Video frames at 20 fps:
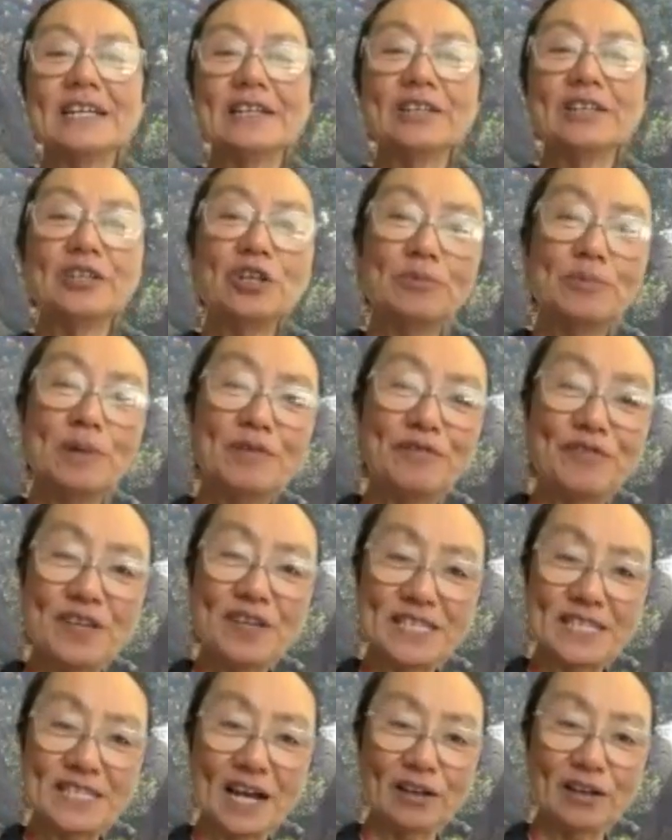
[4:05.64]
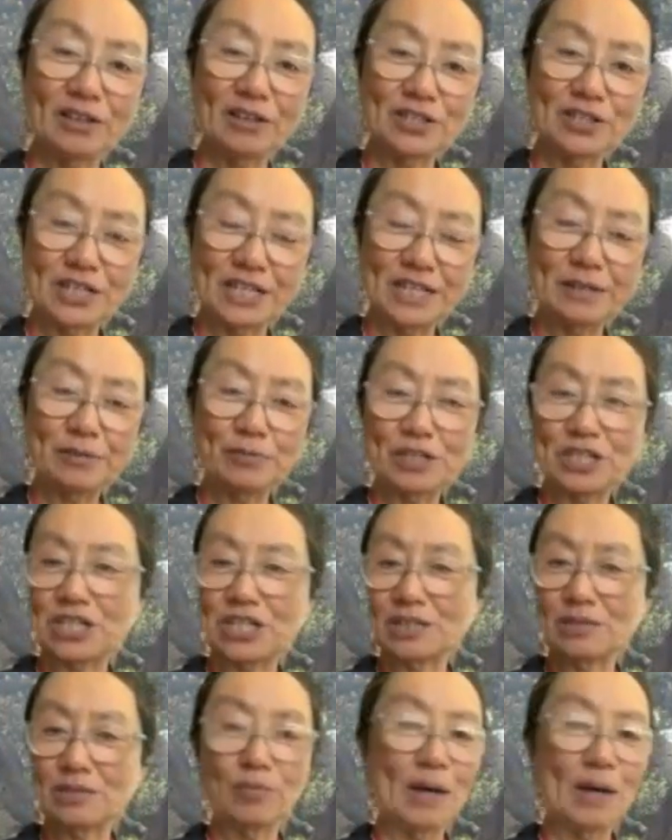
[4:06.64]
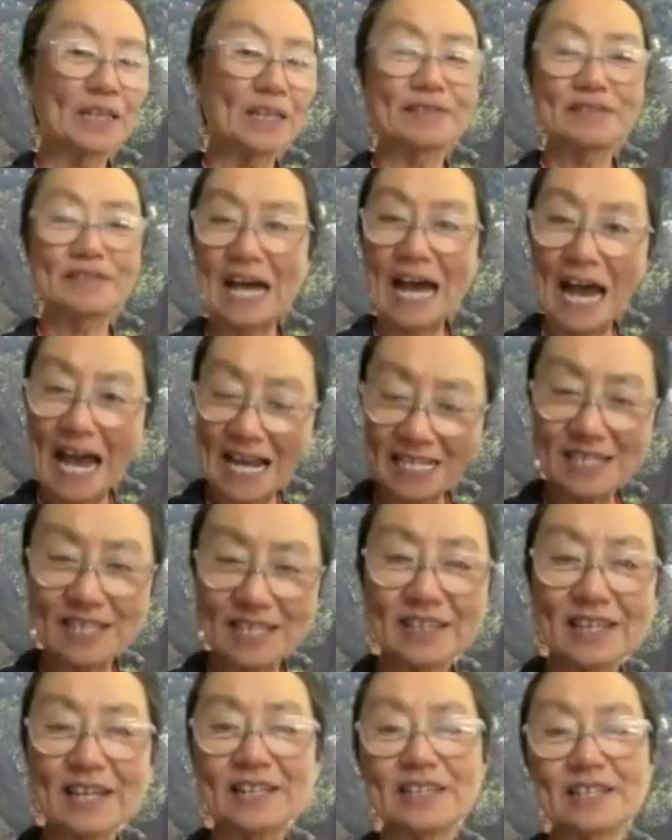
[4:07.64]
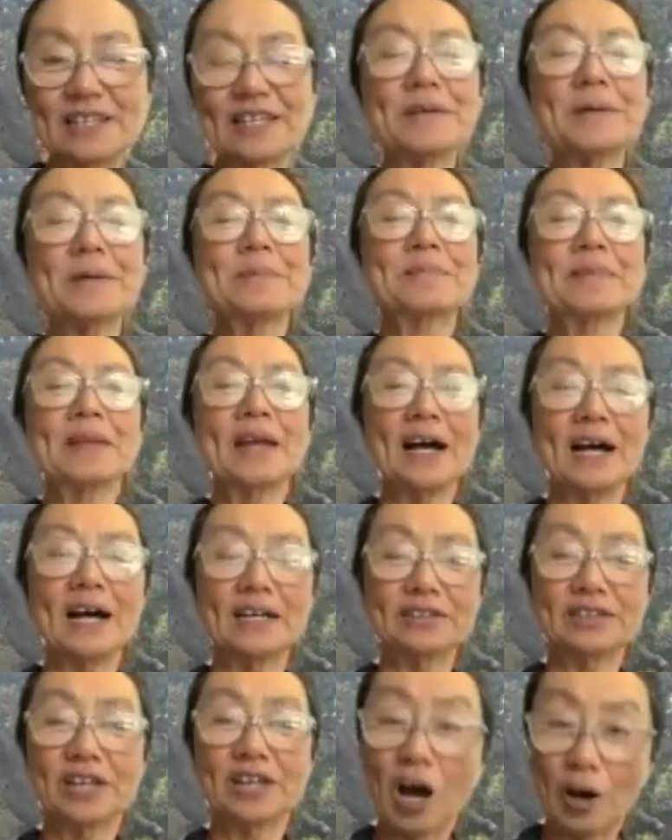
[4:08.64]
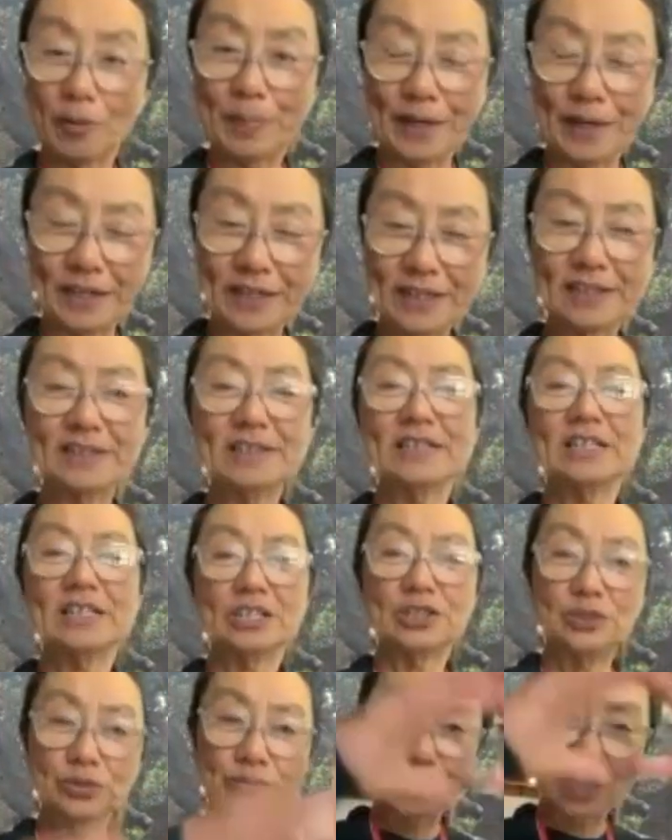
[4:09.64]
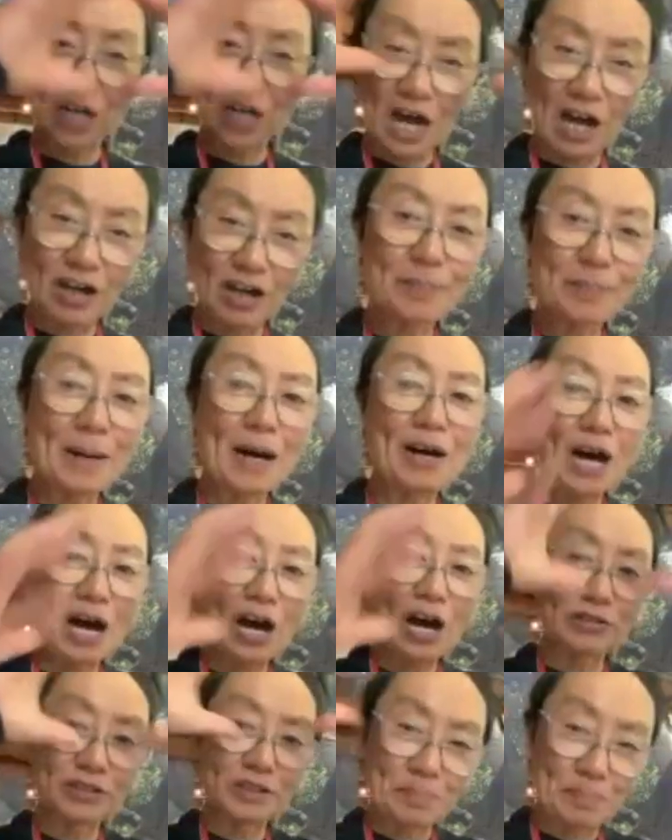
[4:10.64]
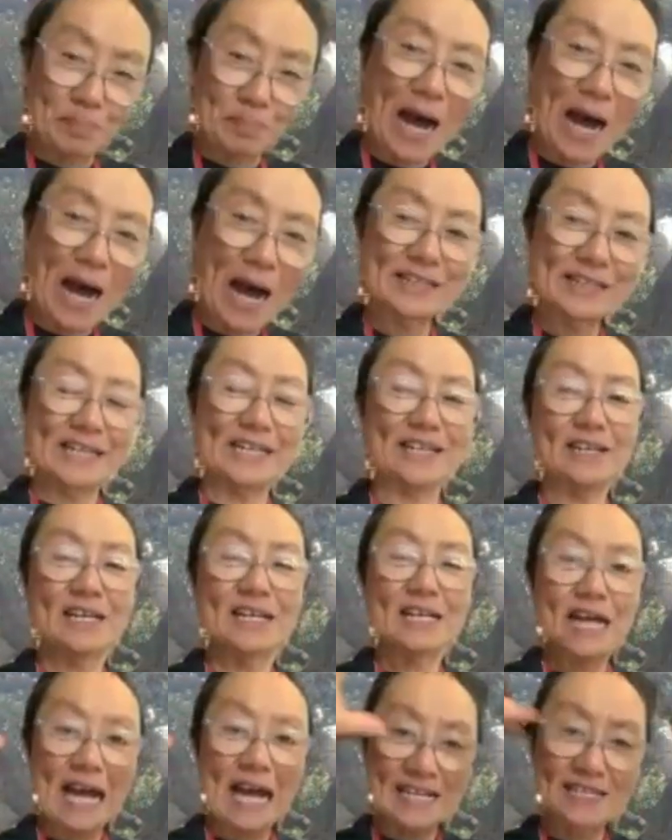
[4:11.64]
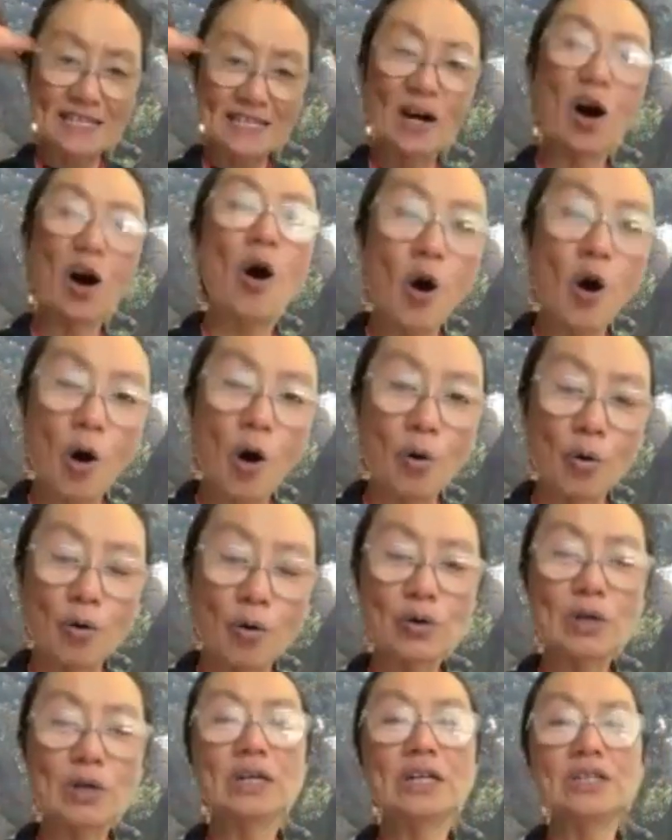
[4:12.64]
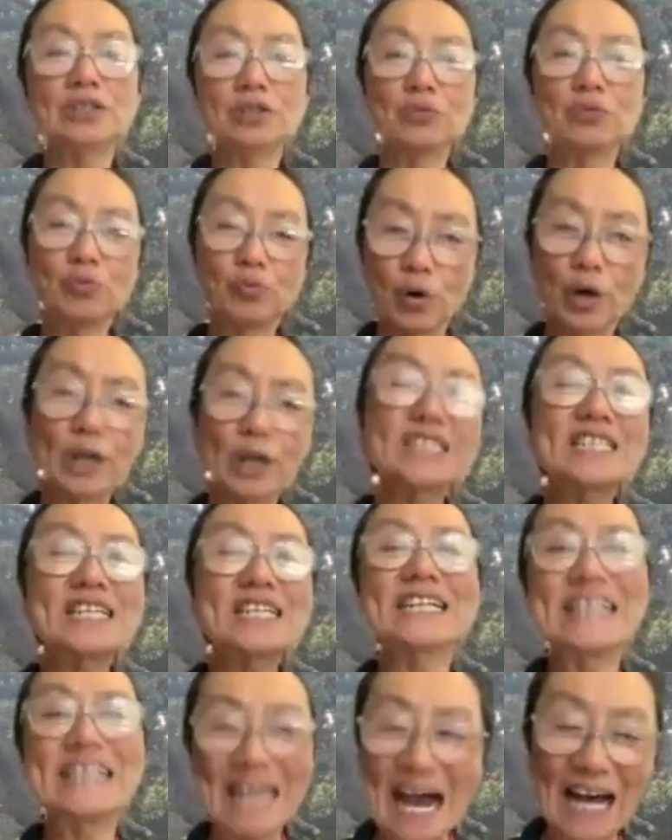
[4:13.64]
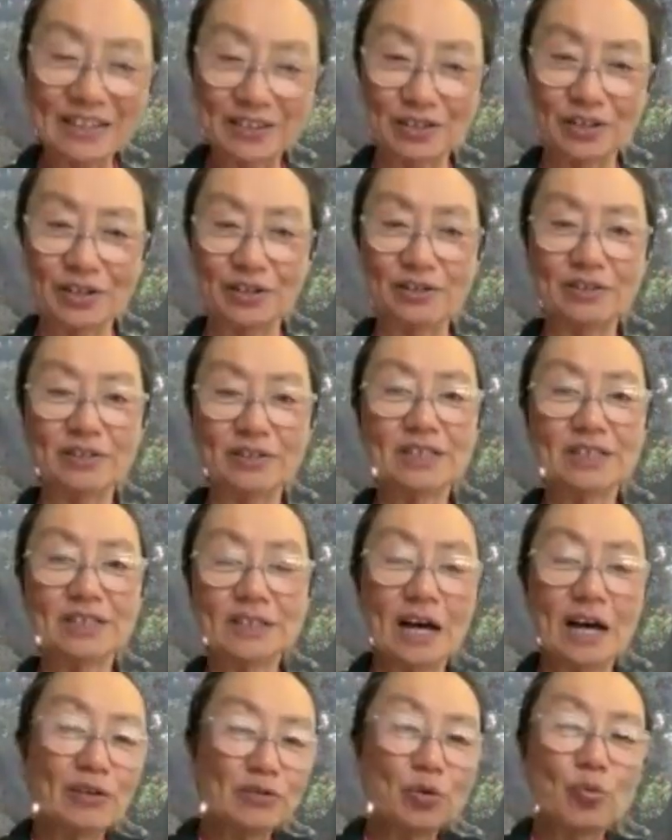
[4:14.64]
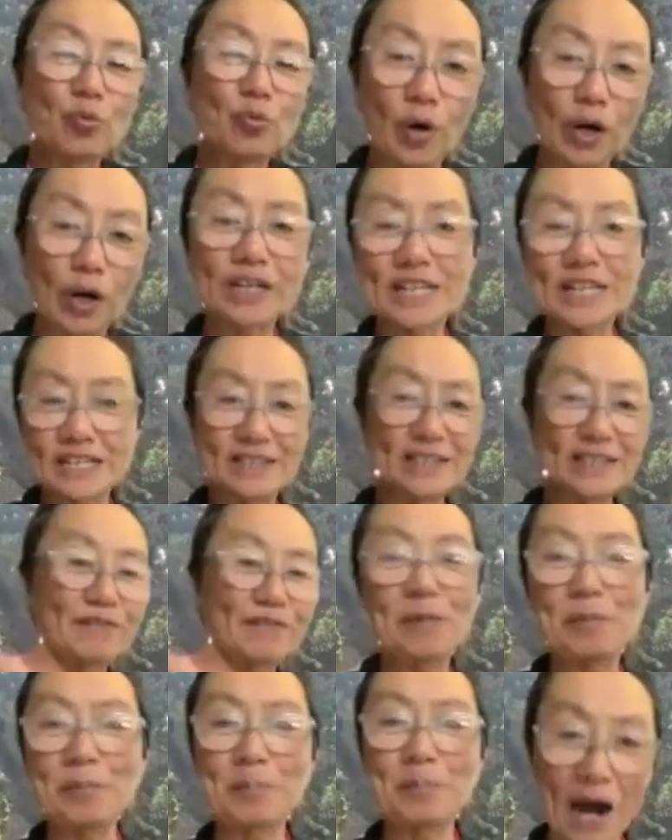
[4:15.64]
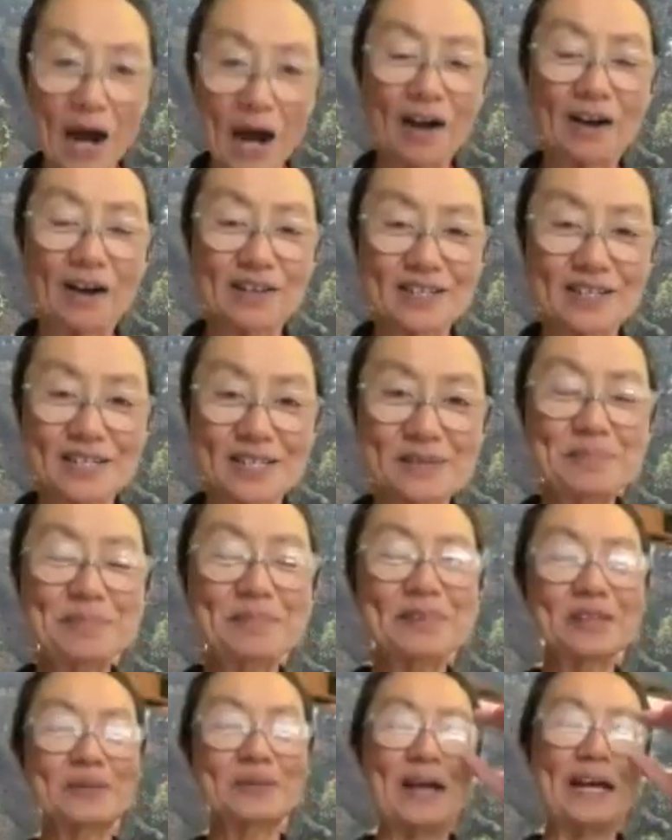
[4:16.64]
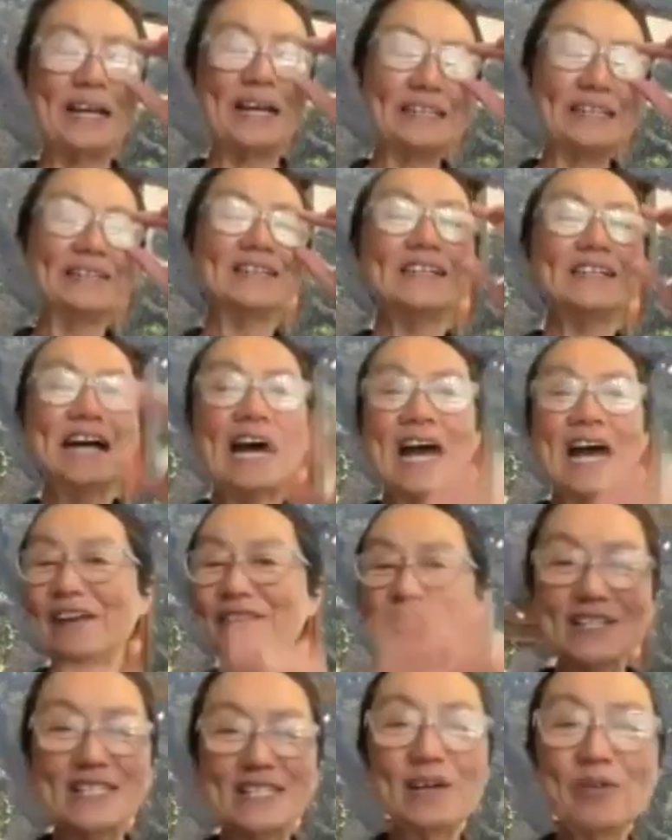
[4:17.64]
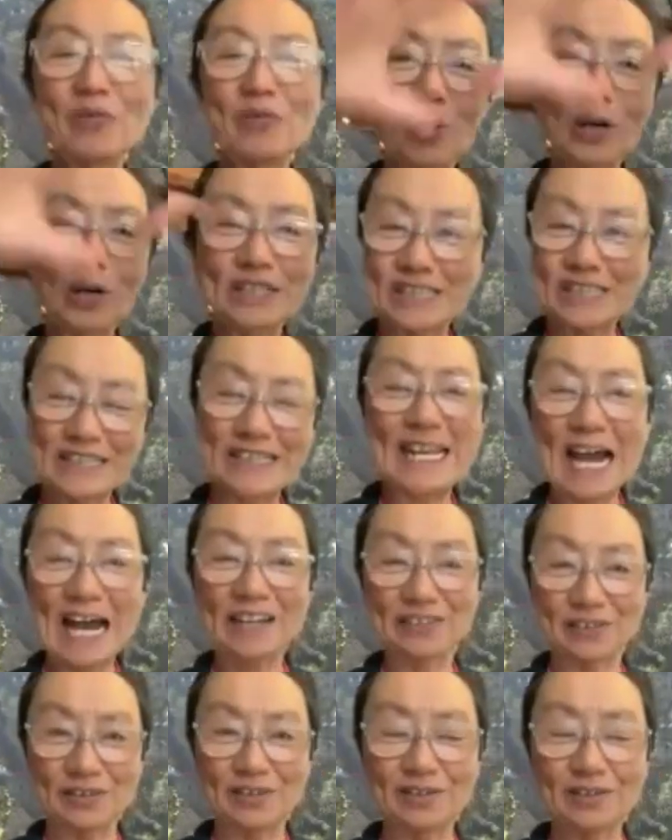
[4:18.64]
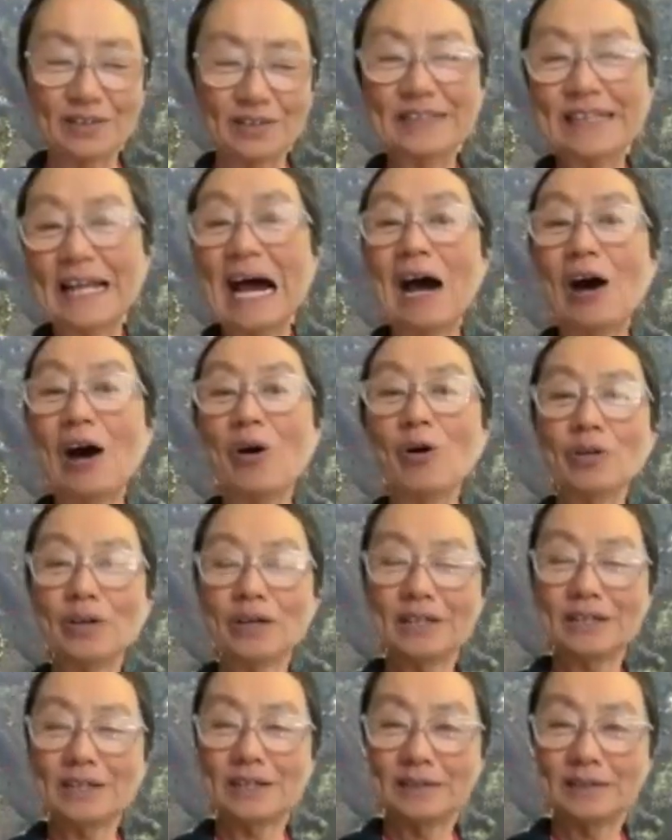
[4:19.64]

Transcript: in human physiology, which is one of the excellent topic to talk about how the body as a whole to work together, not work in different parts, right? Everything work together. And now,